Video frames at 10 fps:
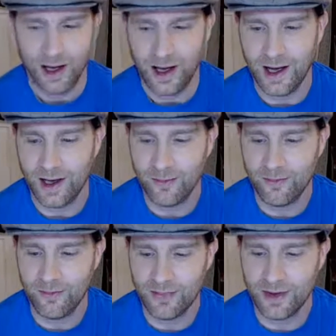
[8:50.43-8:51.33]

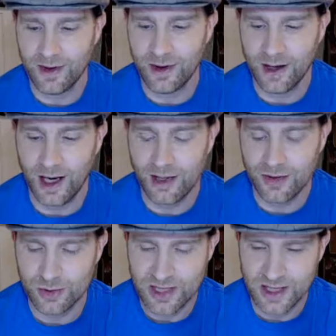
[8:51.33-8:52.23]

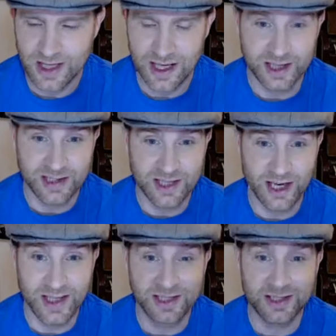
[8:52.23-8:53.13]
Uncle to the king. So
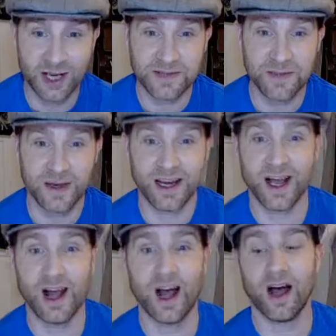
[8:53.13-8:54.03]
here's going to be
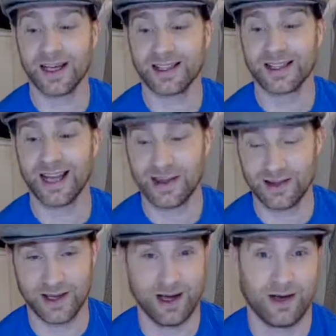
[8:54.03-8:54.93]

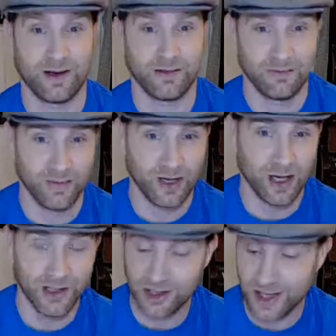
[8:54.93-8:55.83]
Icelandic.
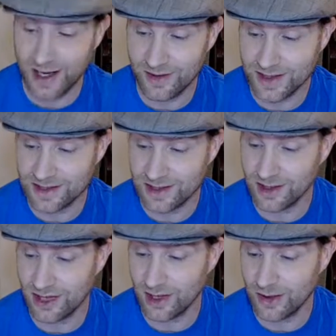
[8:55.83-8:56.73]
I don't know how that's going to
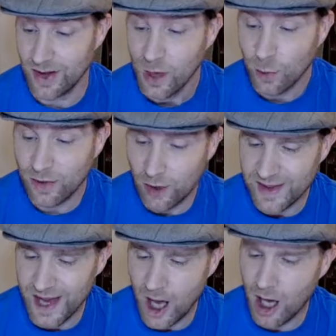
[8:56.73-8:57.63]
go. We've got
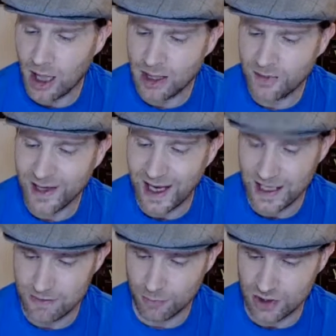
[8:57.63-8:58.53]
the Earl of
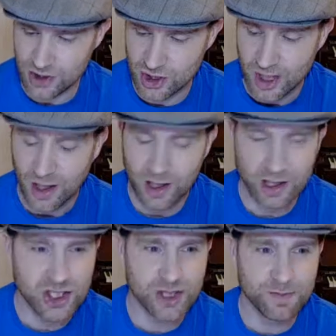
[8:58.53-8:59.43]
Cambridge, a
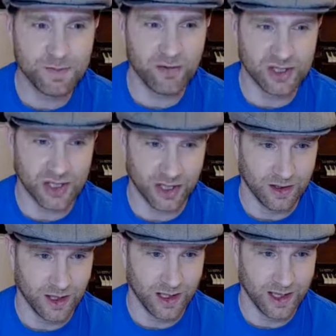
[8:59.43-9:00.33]
conspirator
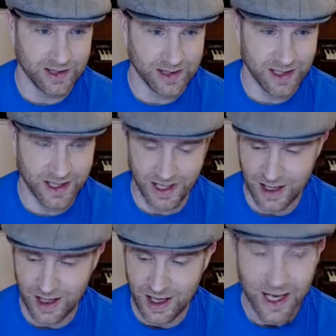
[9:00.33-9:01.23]
against the king.